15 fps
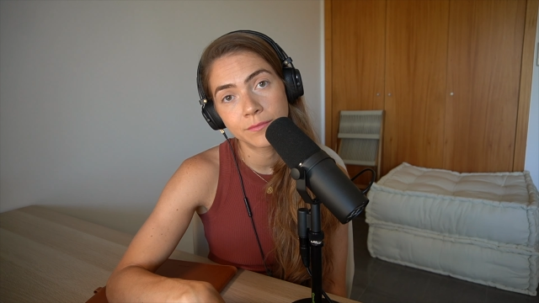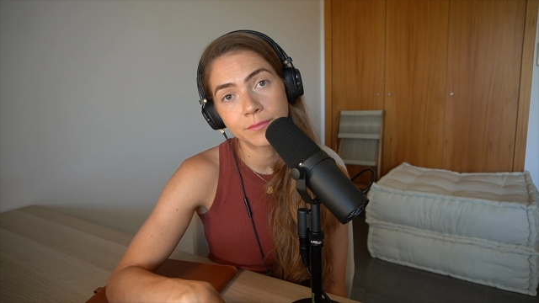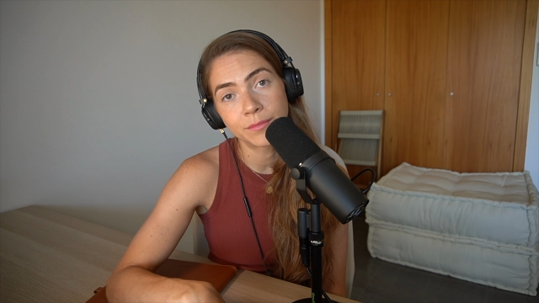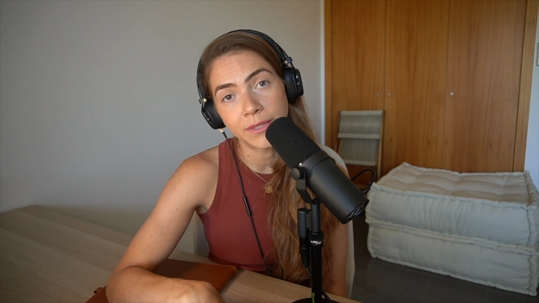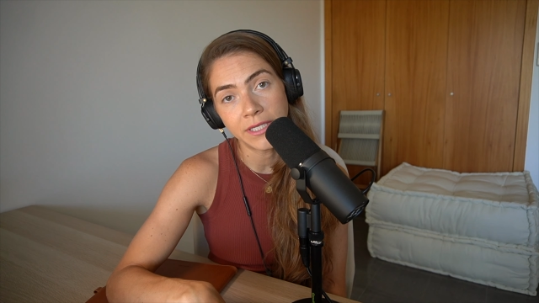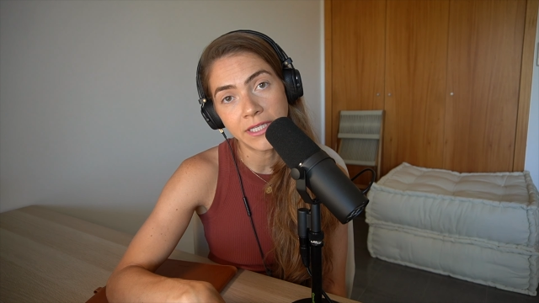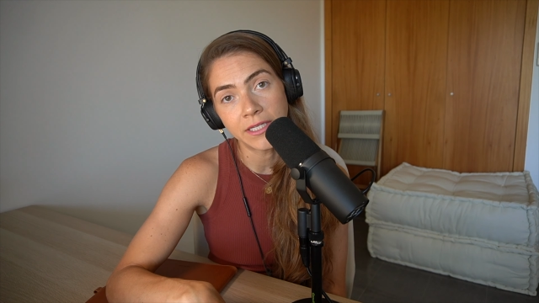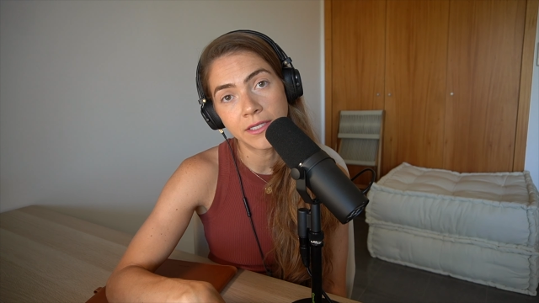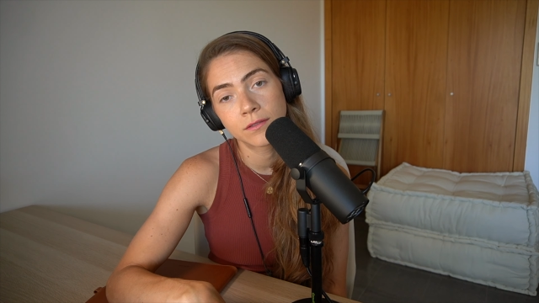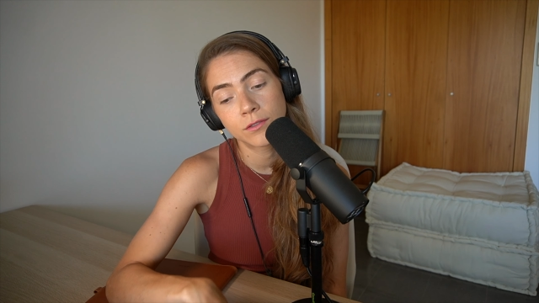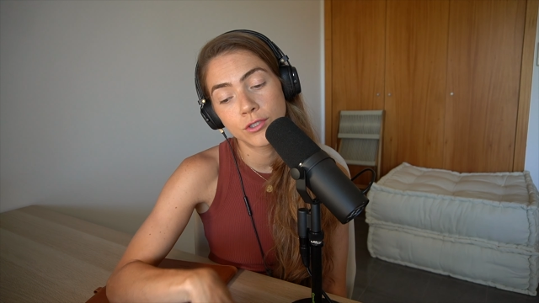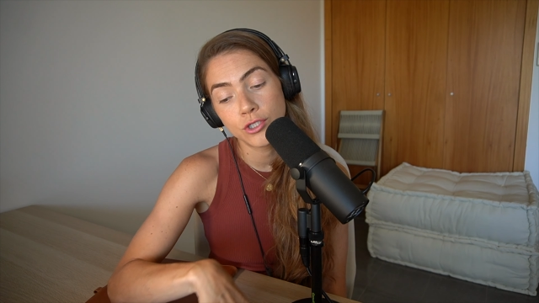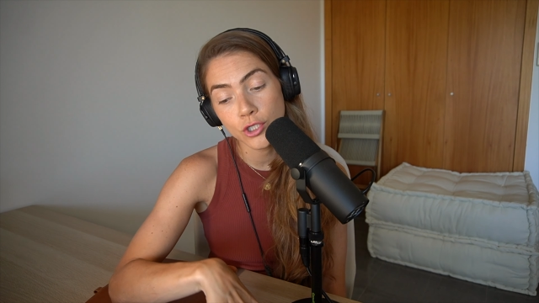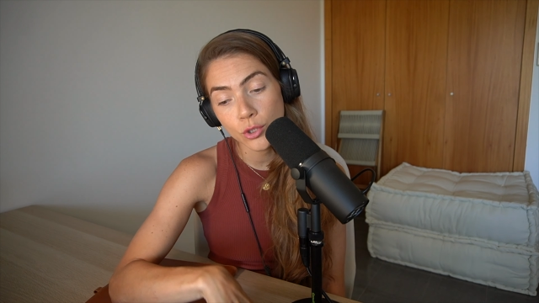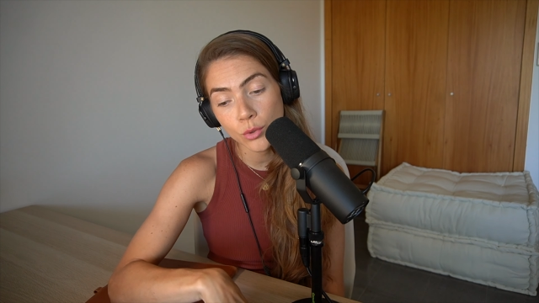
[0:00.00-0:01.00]
be.
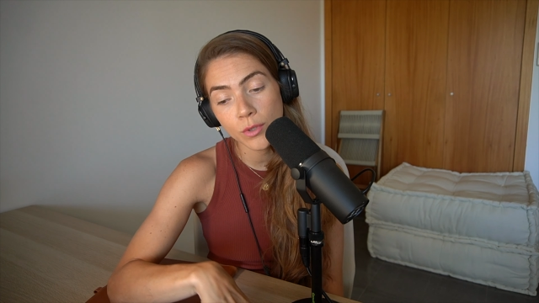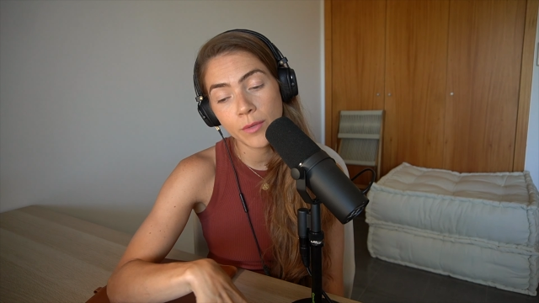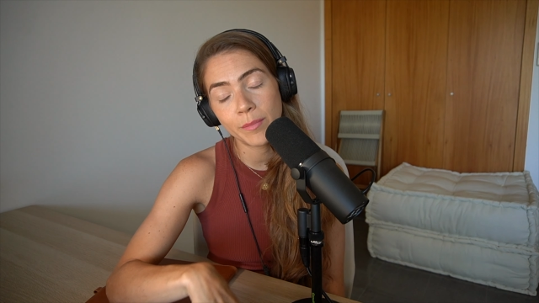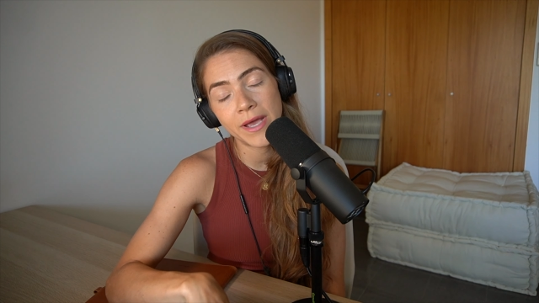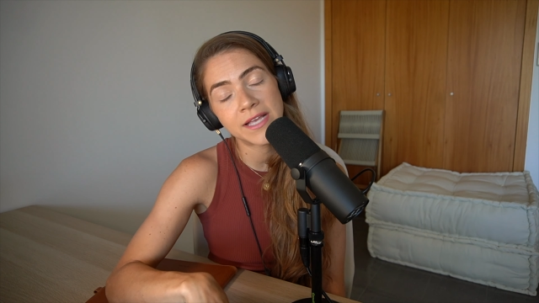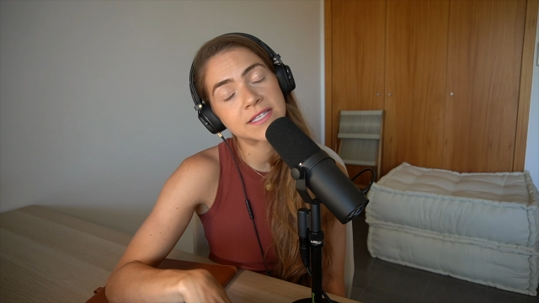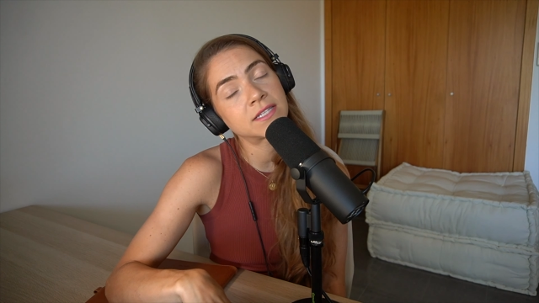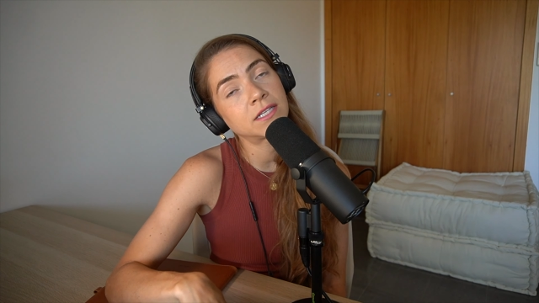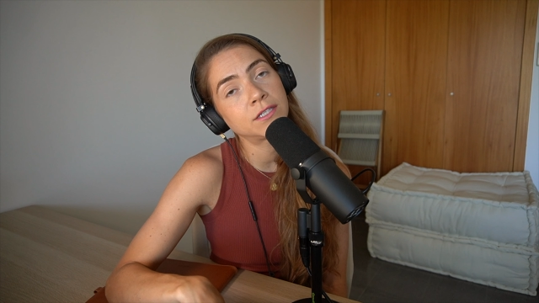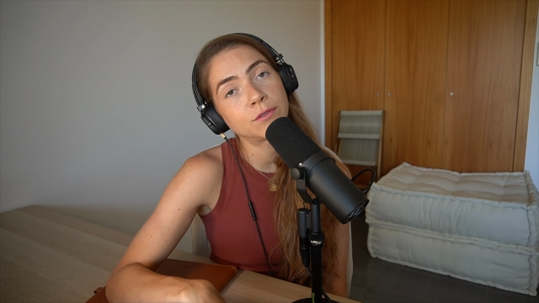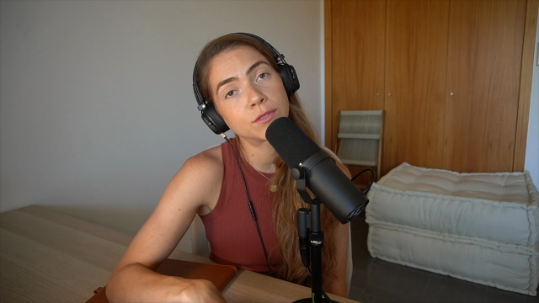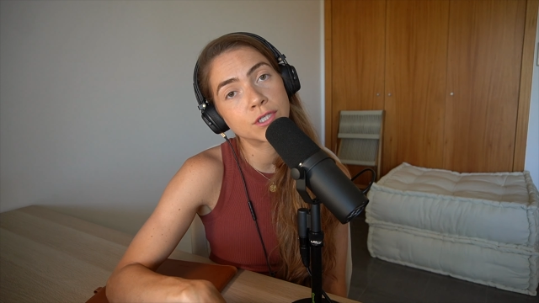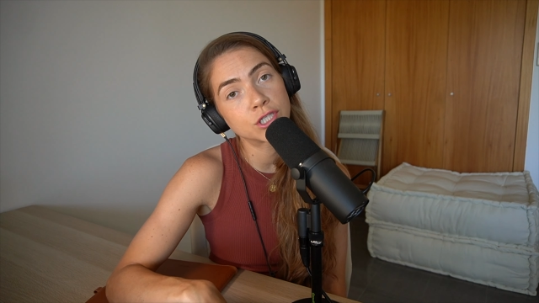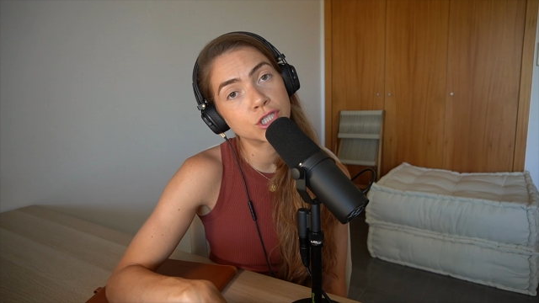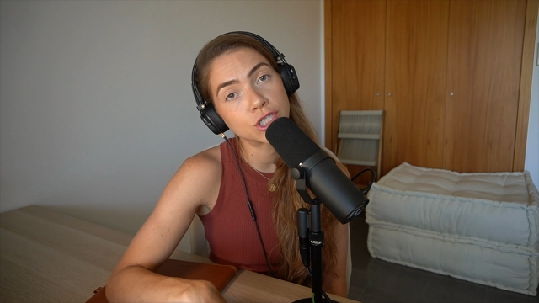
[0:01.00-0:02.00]
Do the best that you
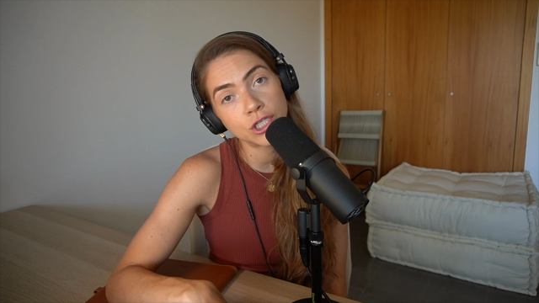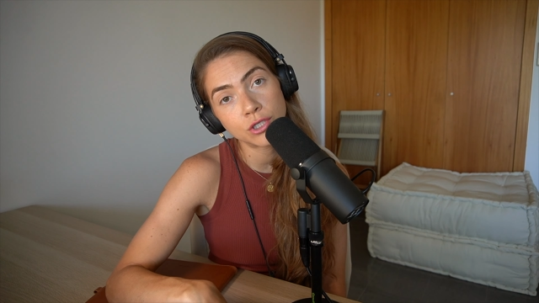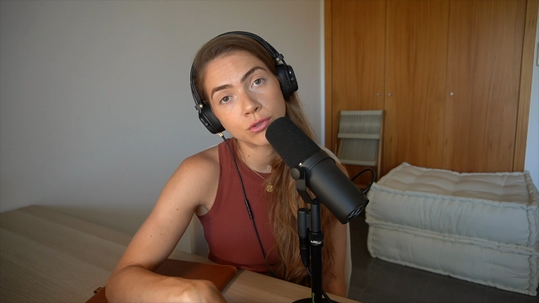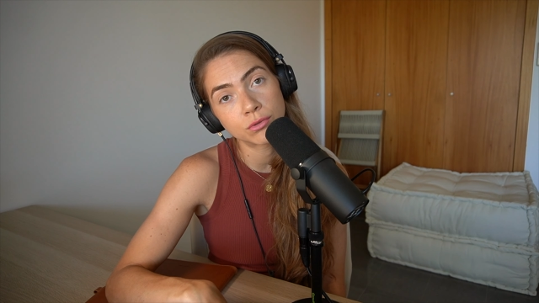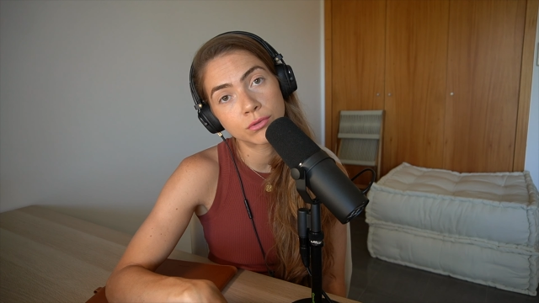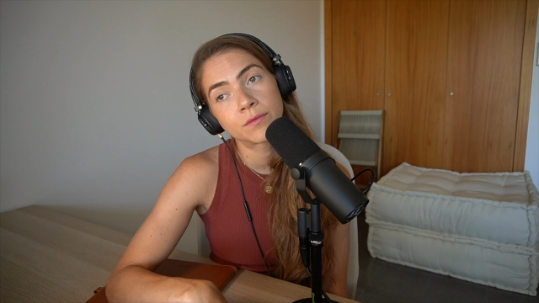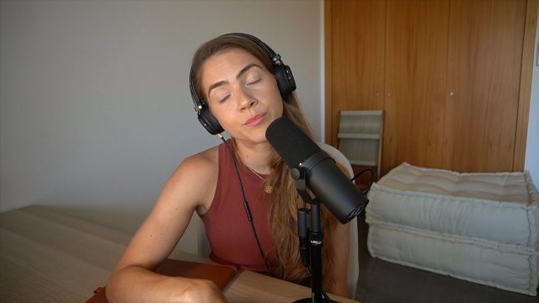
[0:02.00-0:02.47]
can do.